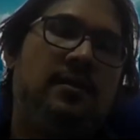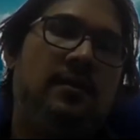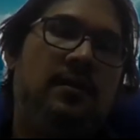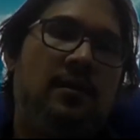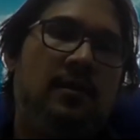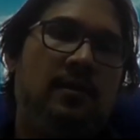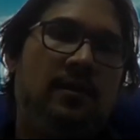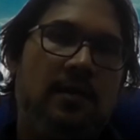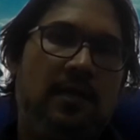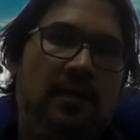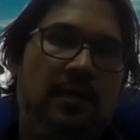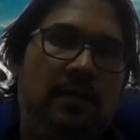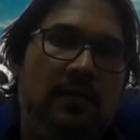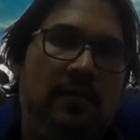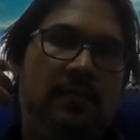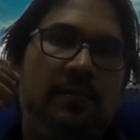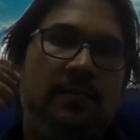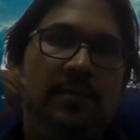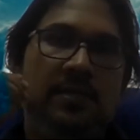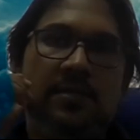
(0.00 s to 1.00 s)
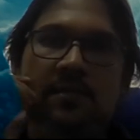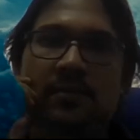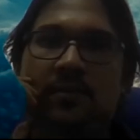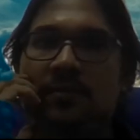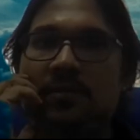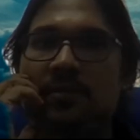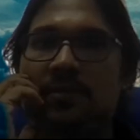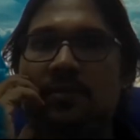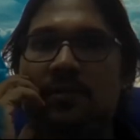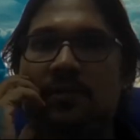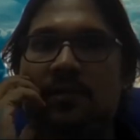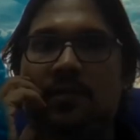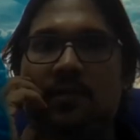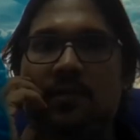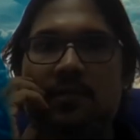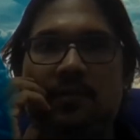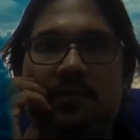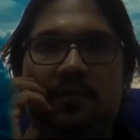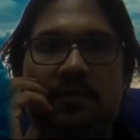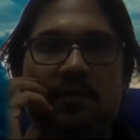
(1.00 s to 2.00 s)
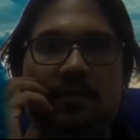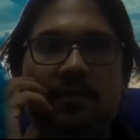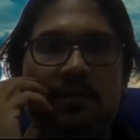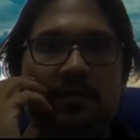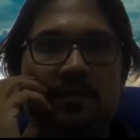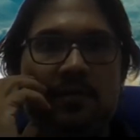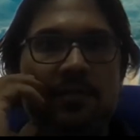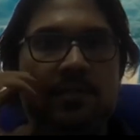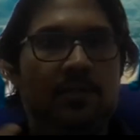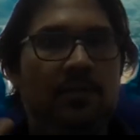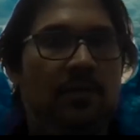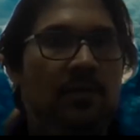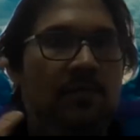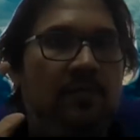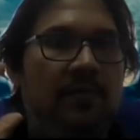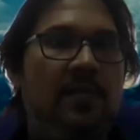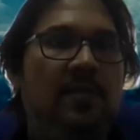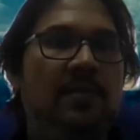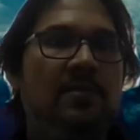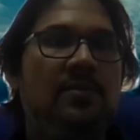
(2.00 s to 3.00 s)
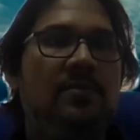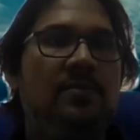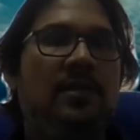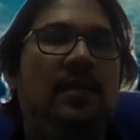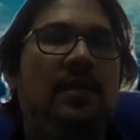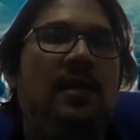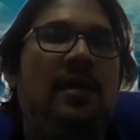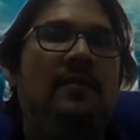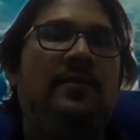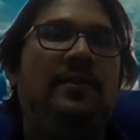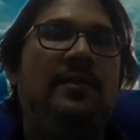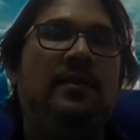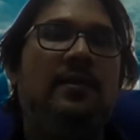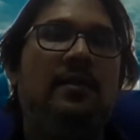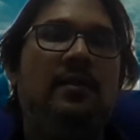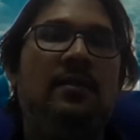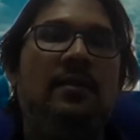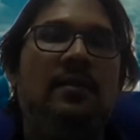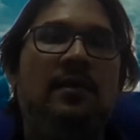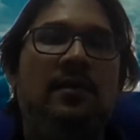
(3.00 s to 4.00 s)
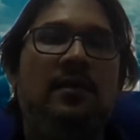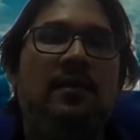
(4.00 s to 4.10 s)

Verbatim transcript: or a kind of person who is doing uh, these sort of things you can have it in